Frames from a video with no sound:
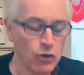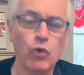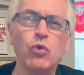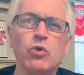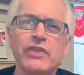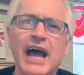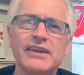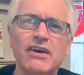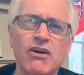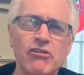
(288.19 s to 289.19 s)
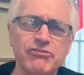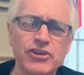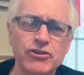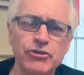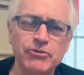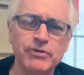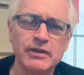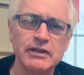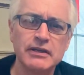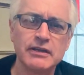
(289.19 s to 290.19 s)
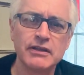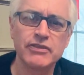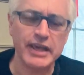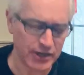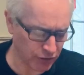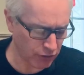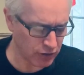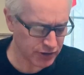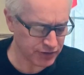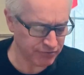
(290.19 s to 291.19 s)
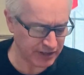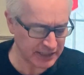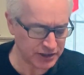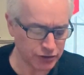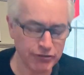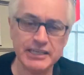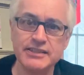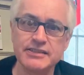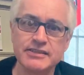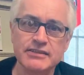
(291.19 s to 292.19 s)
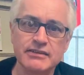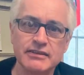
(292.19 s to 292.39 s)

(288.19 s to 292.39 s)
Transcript: All that afternoon, they cross village greens,